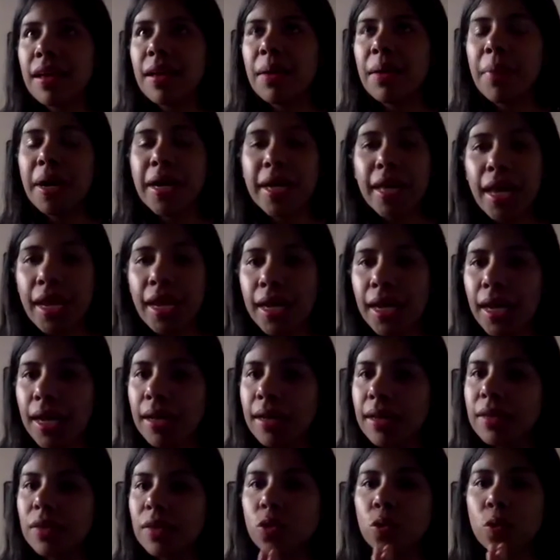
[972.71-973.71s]
Mariana,
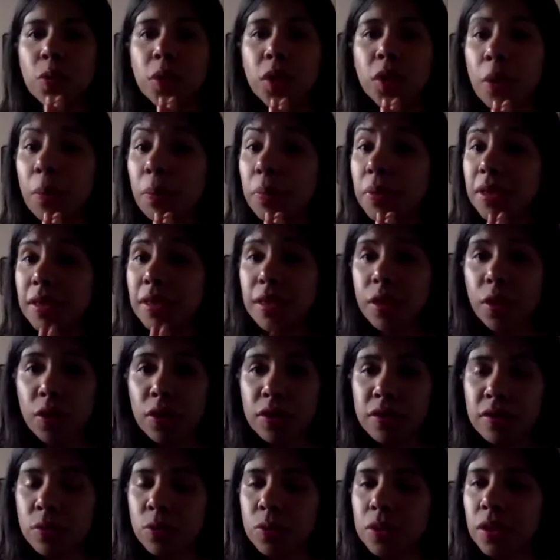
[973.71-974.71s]
to be completely
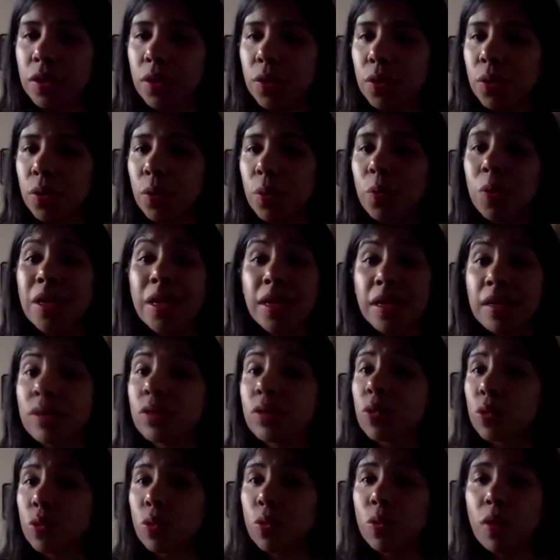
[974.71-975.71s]
honest with you, we need
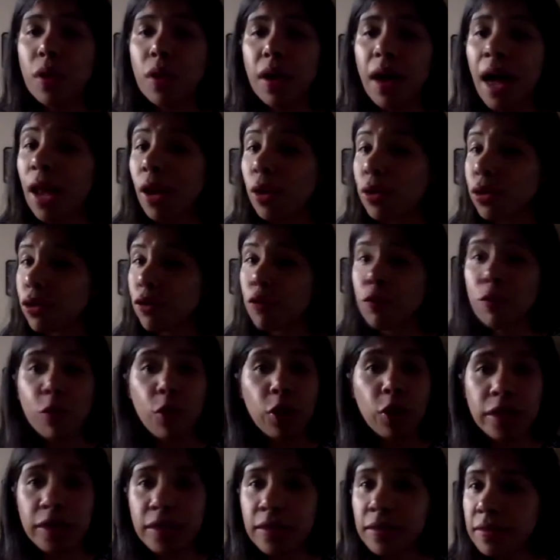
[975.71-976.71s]
to do a lot of
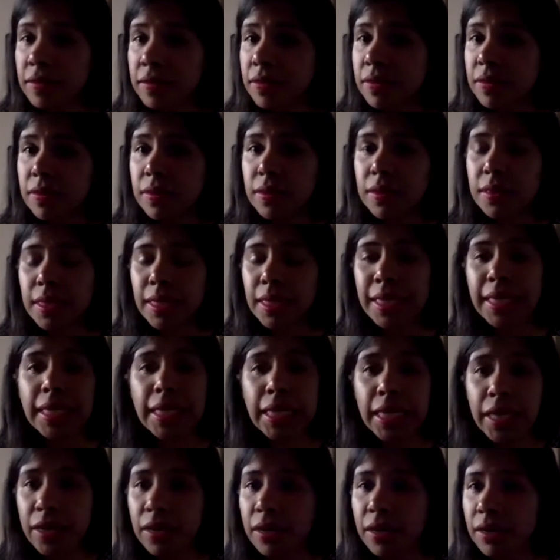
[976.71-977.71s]
follies
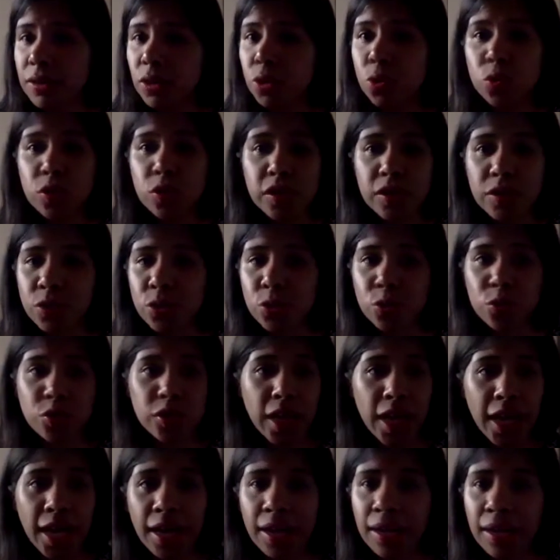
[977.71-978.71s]
here
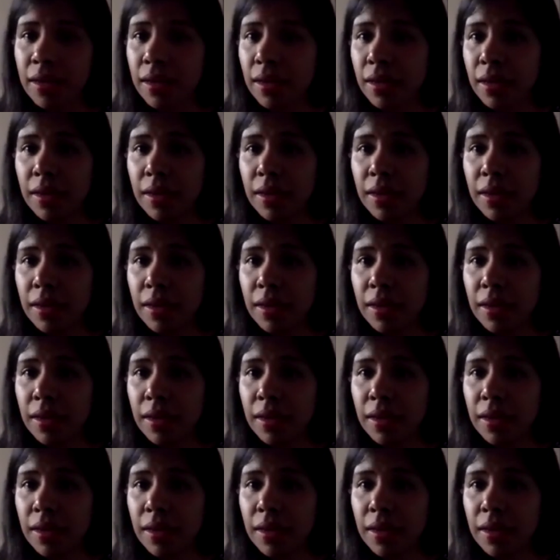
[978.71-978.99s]
today